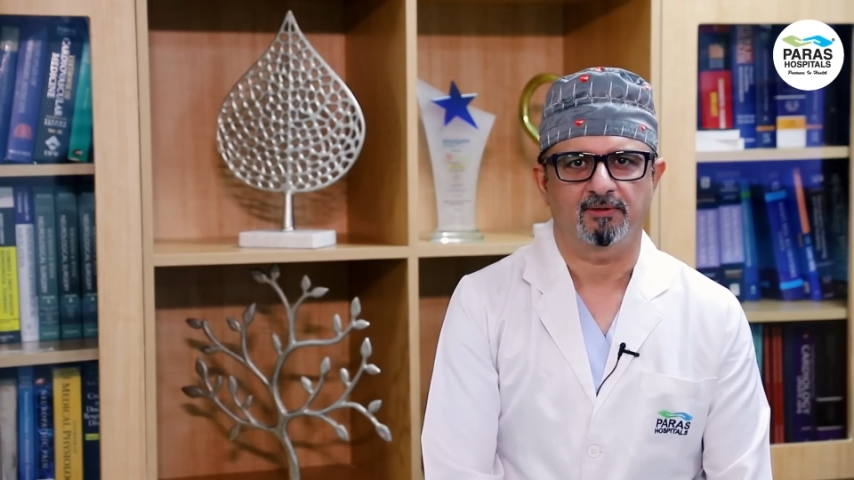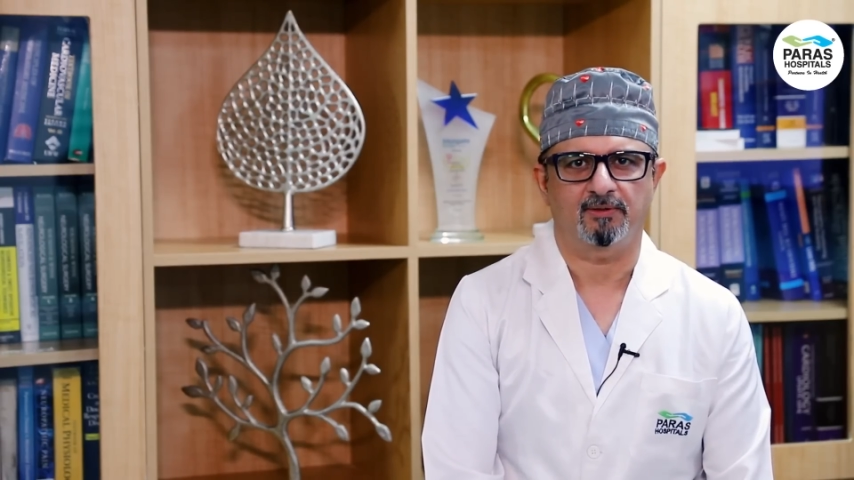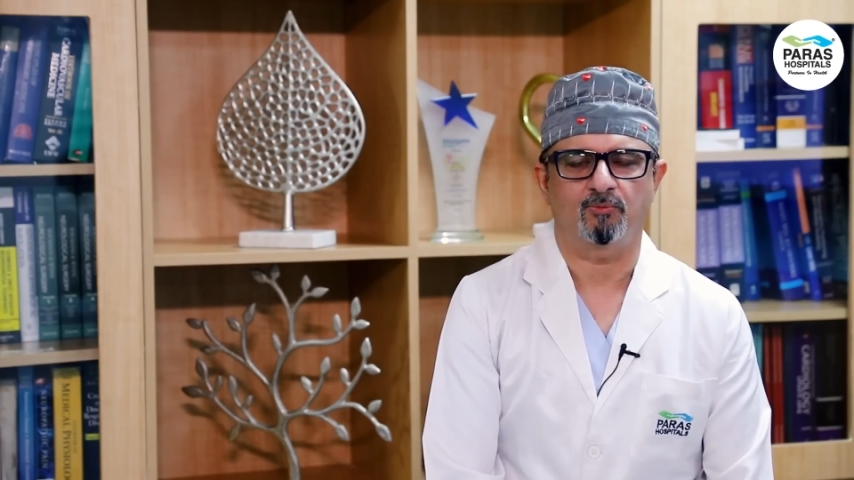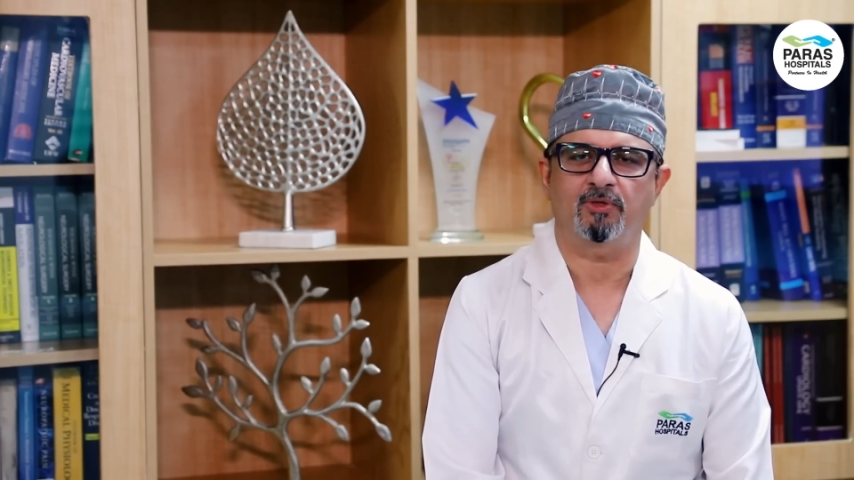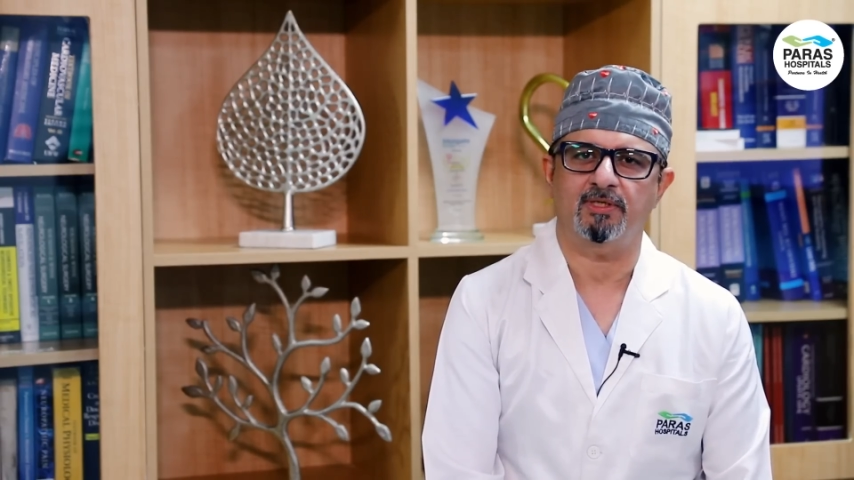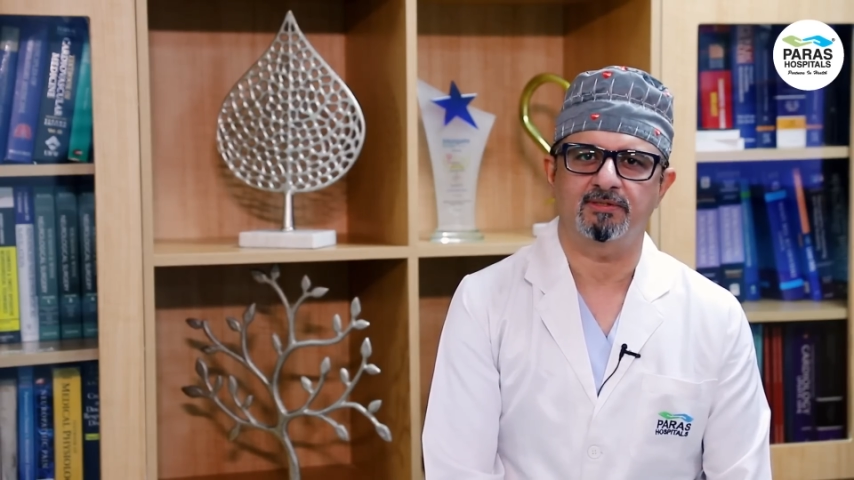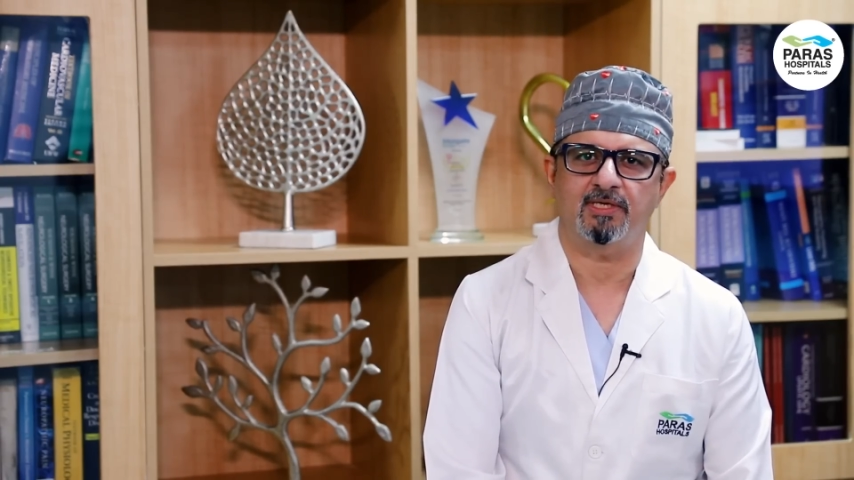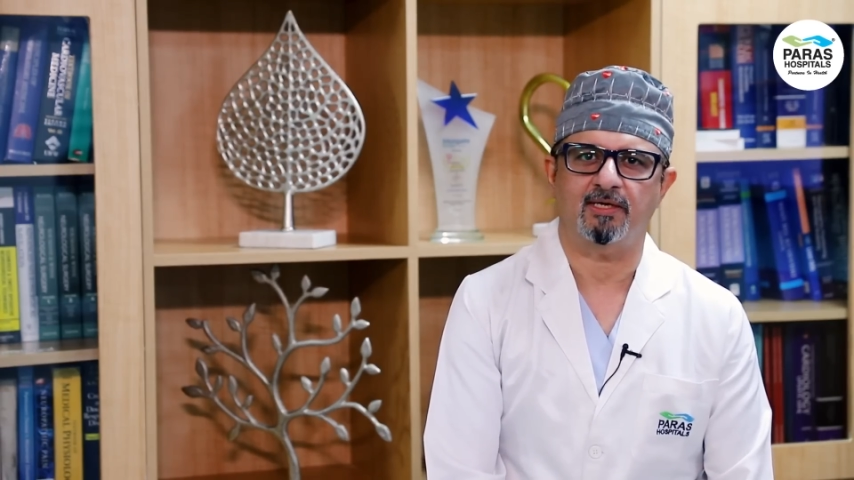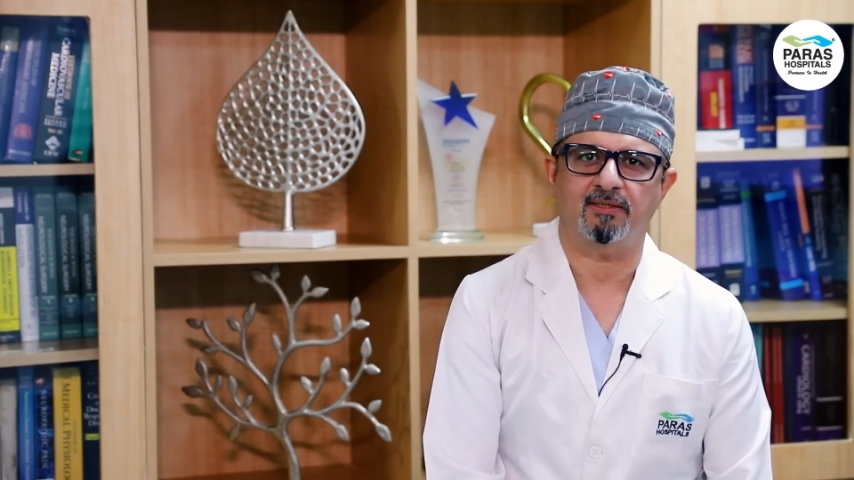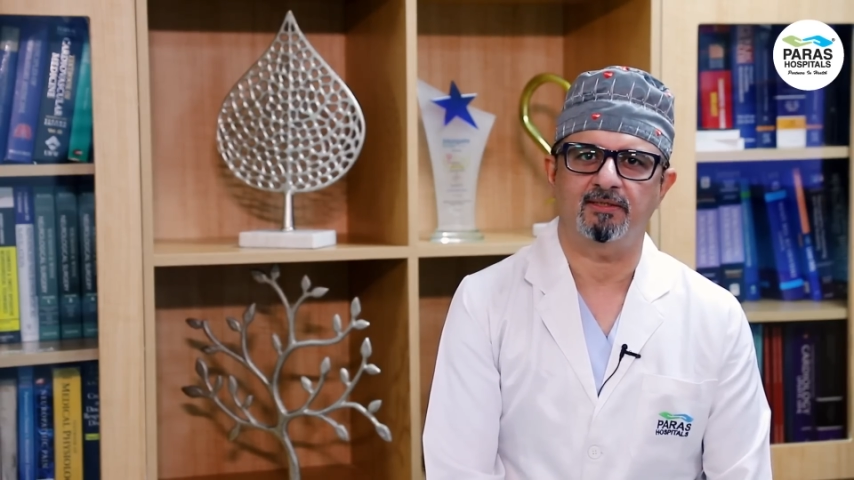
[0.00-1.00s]
Now, what
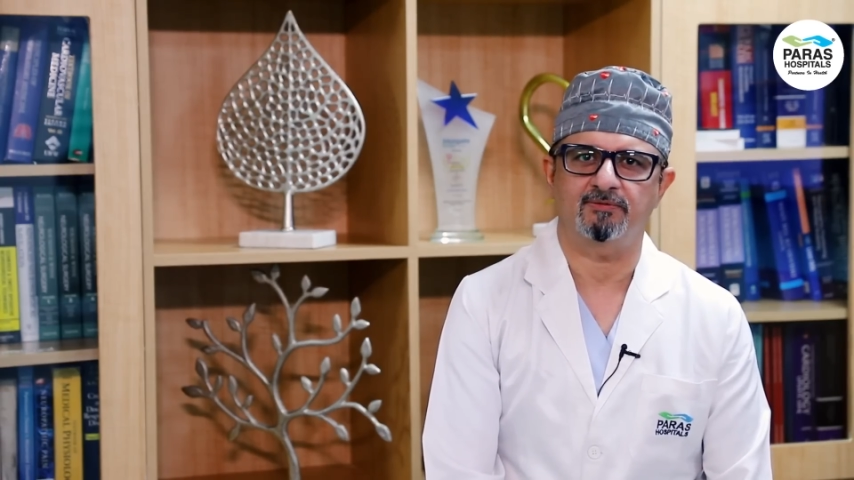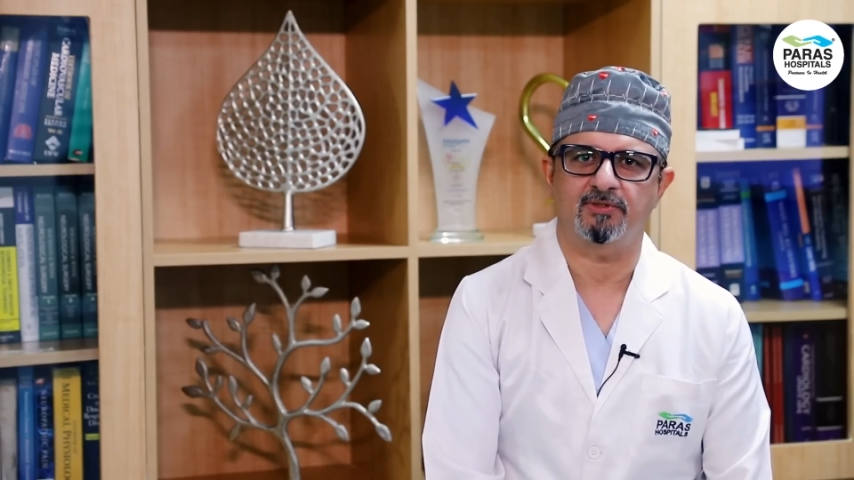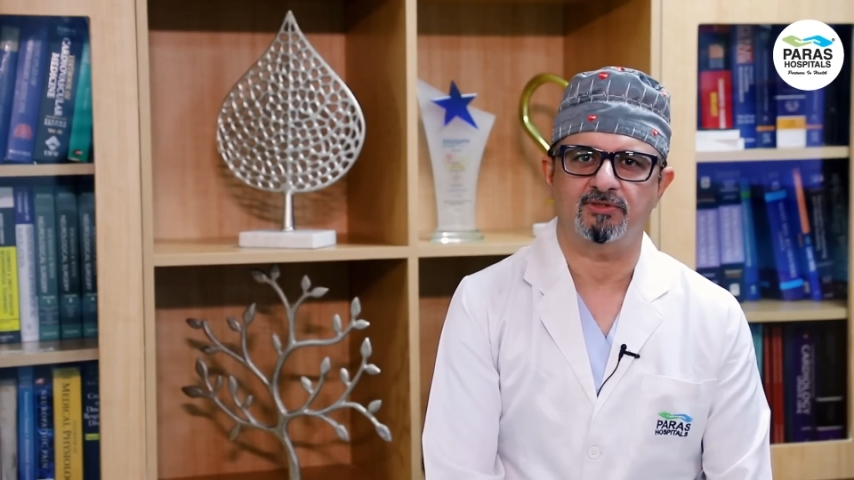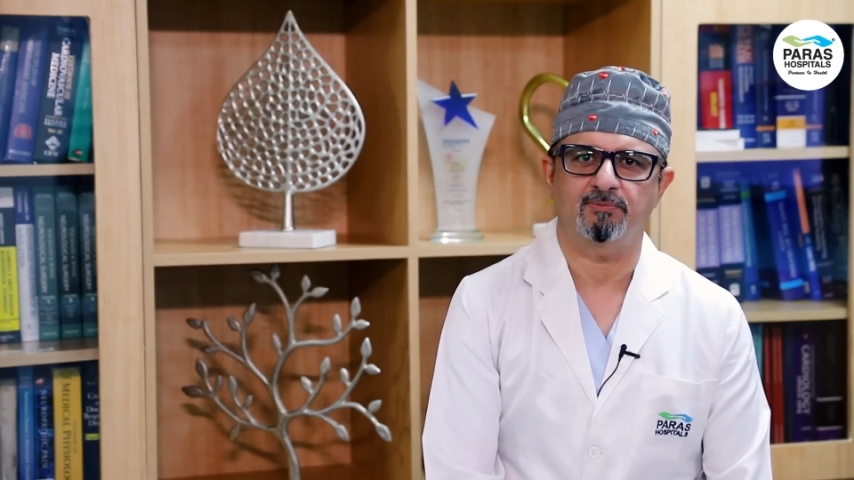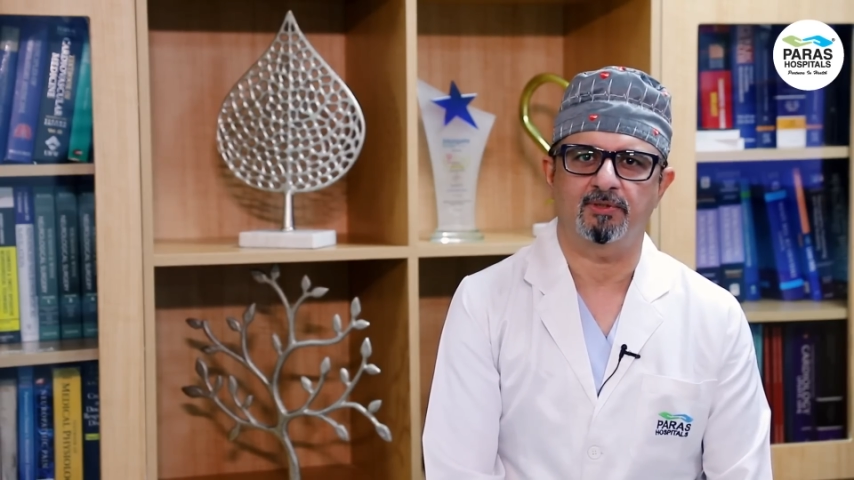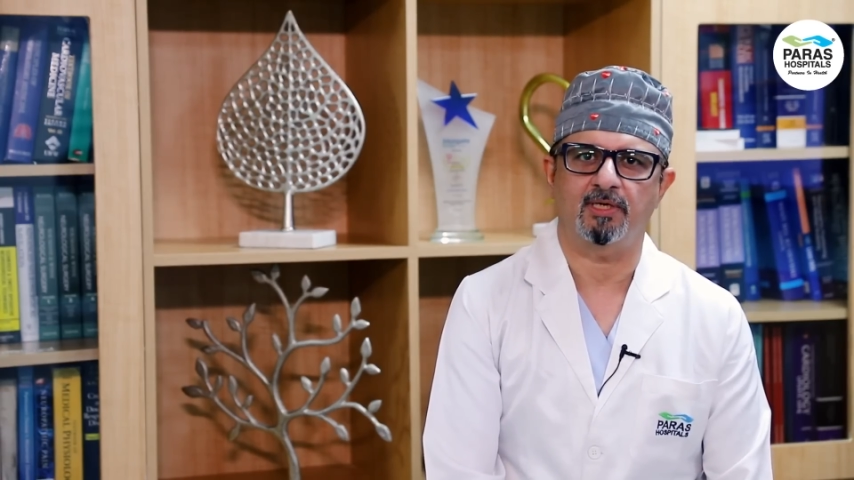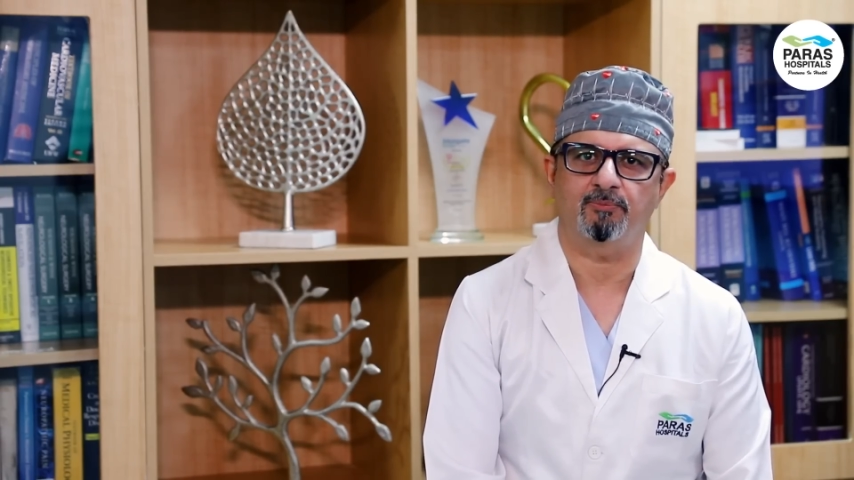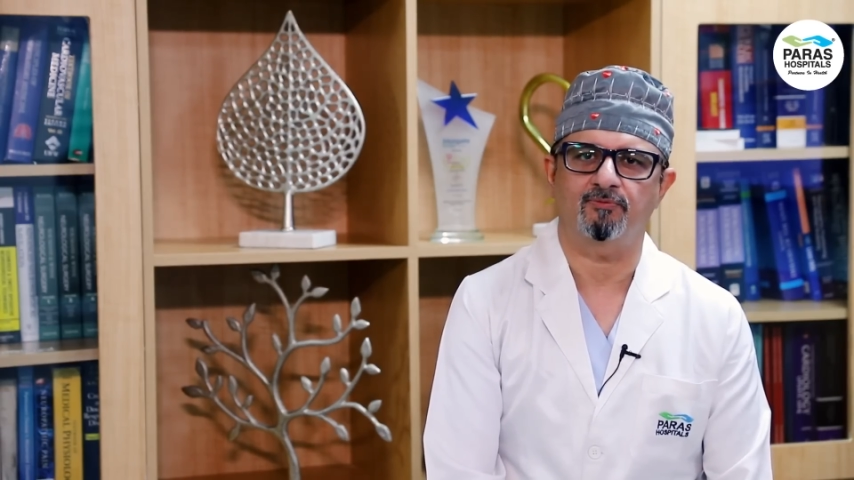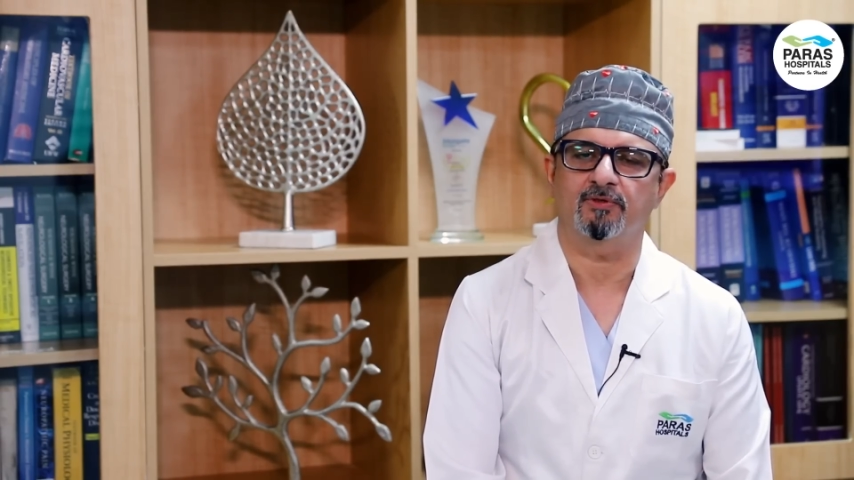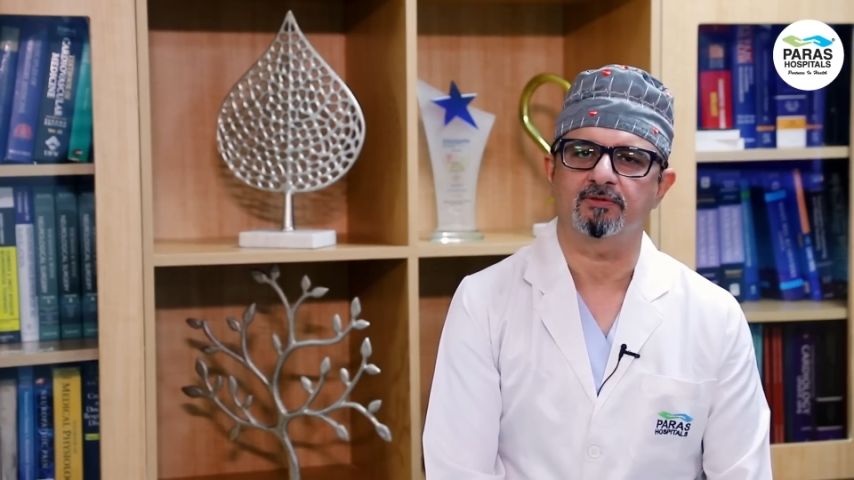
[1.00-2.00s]
exactly is vestibular
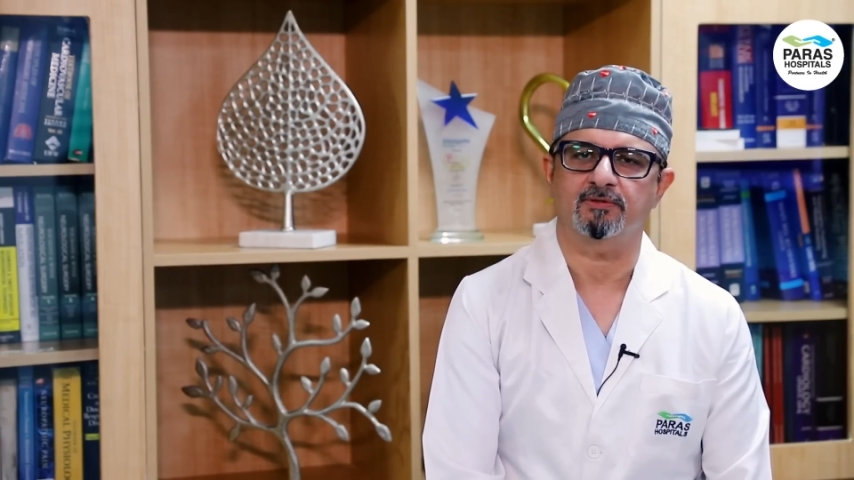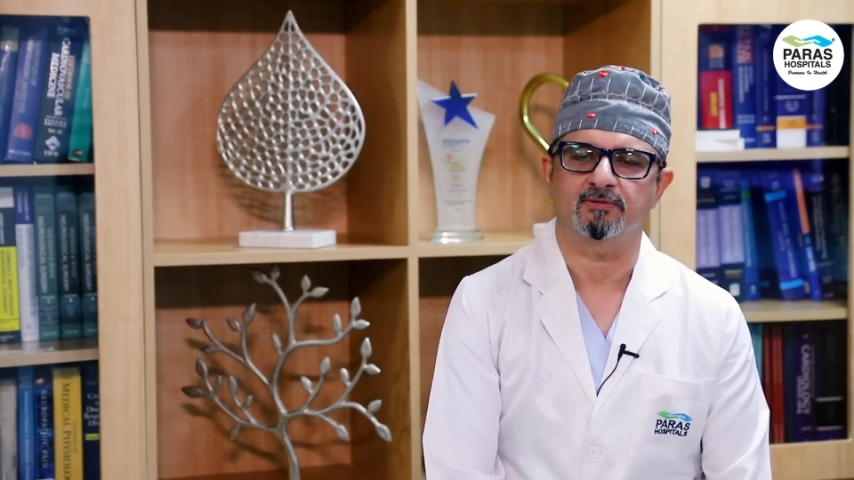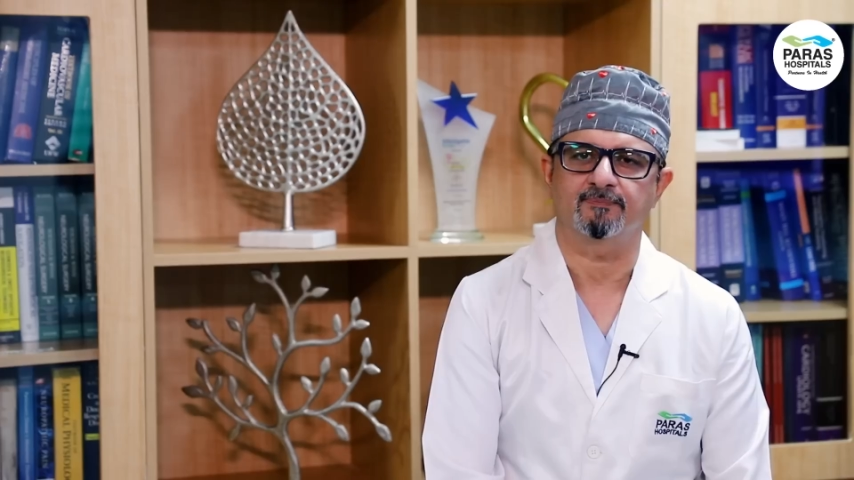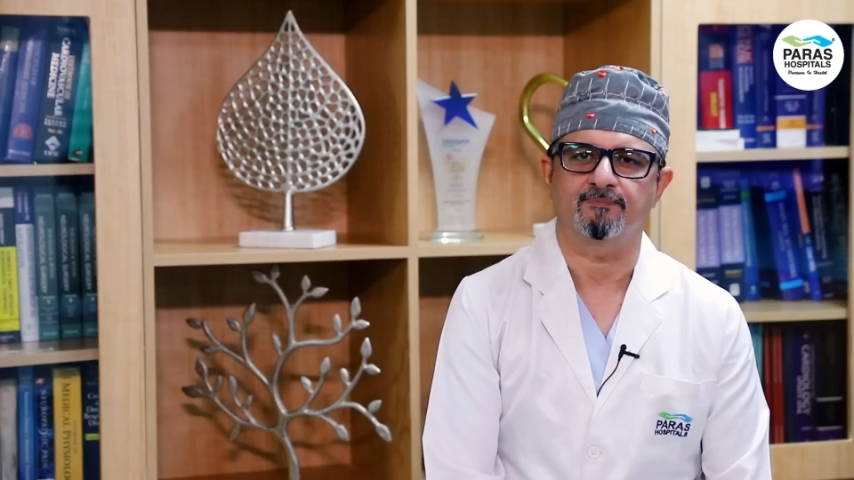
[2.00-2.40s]
hypofunction?